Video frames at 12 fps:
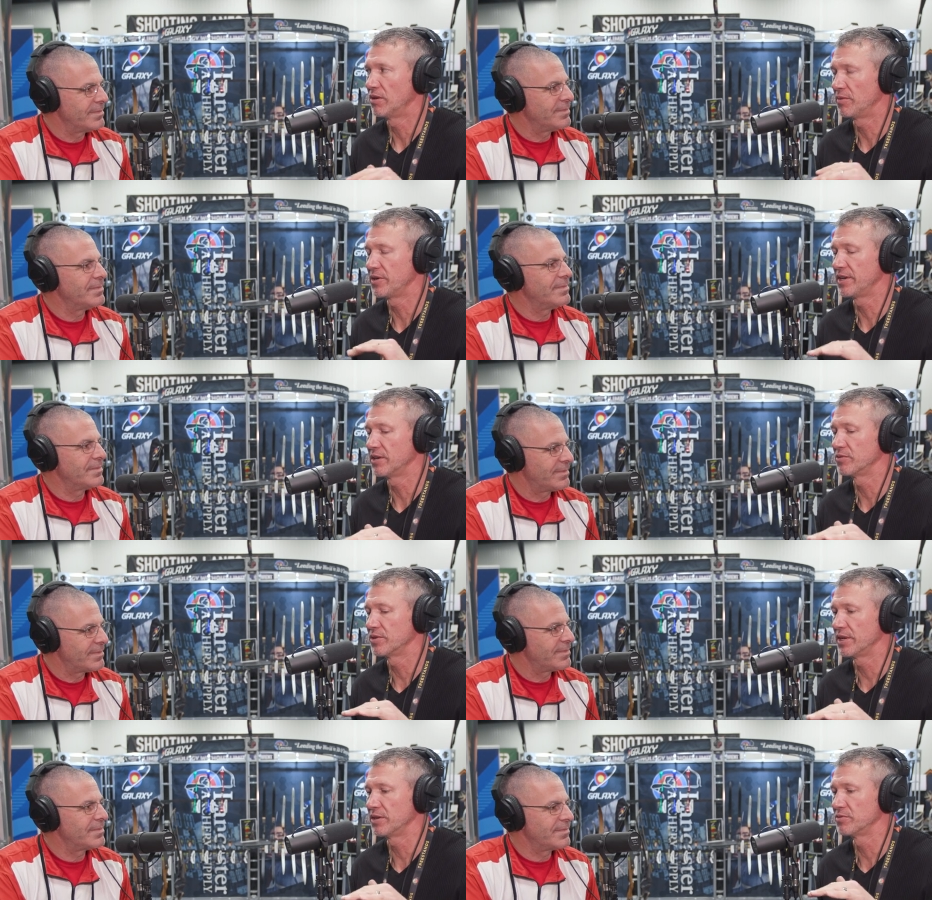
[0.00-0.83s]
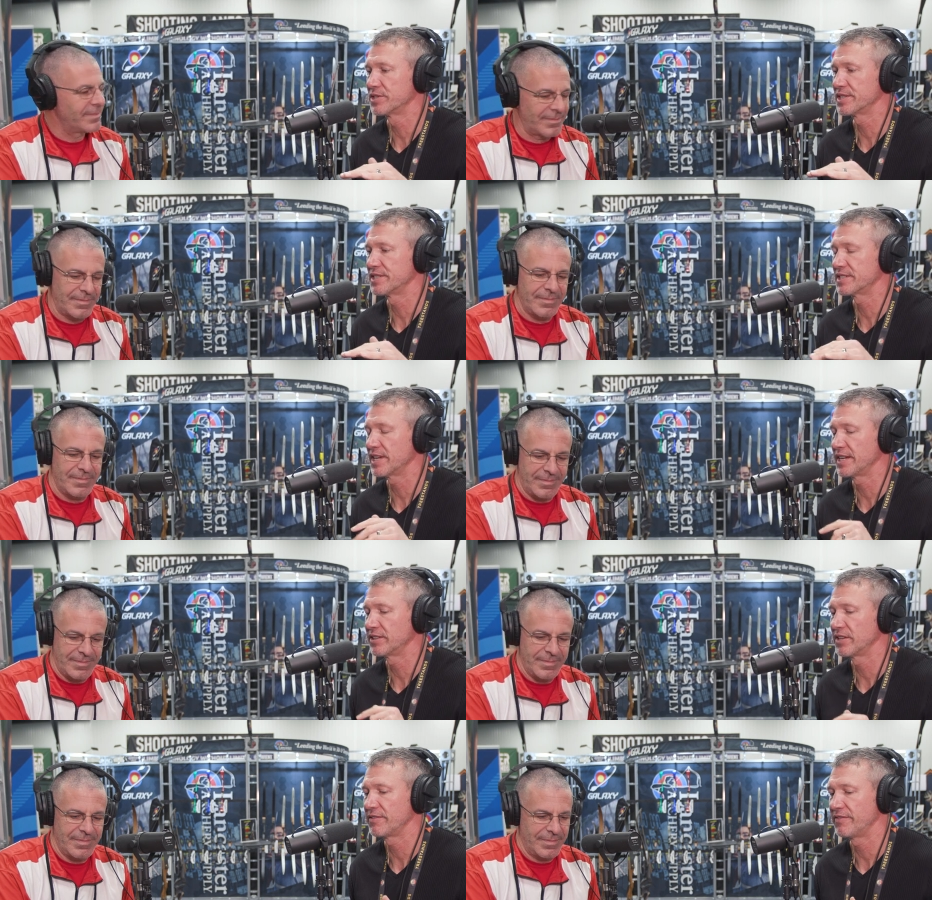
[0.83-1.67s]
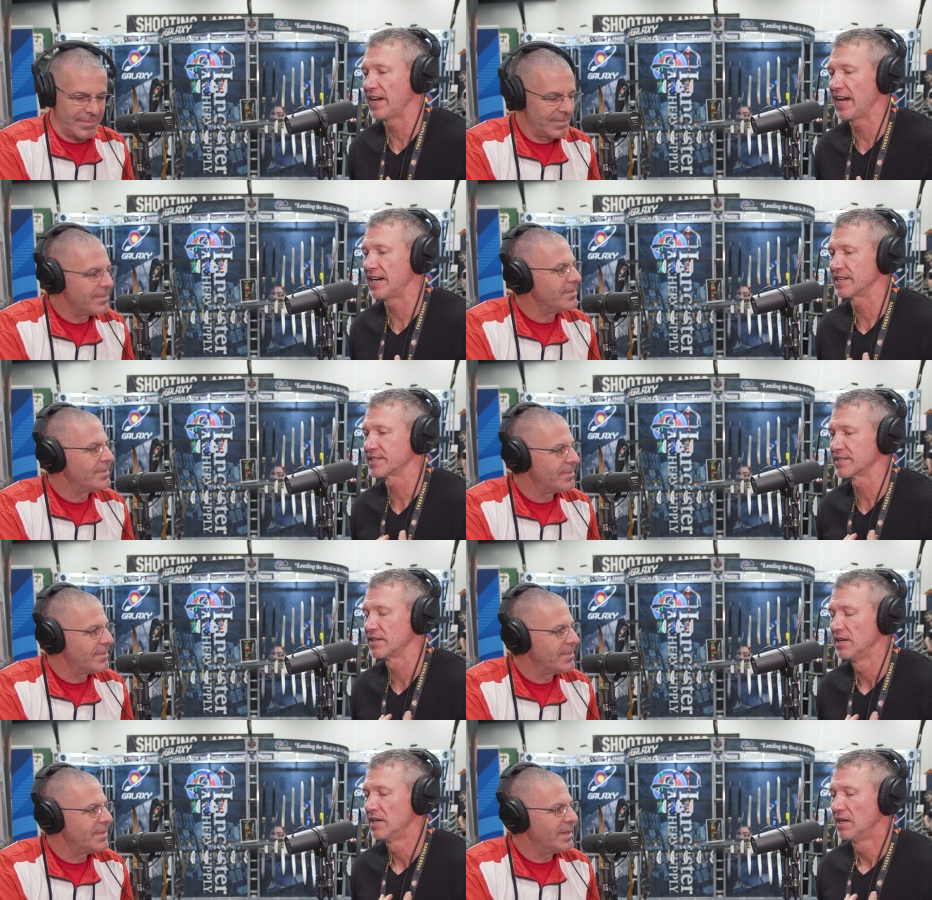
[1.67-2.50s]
Speaker 1: I mean, it it was insanely fast.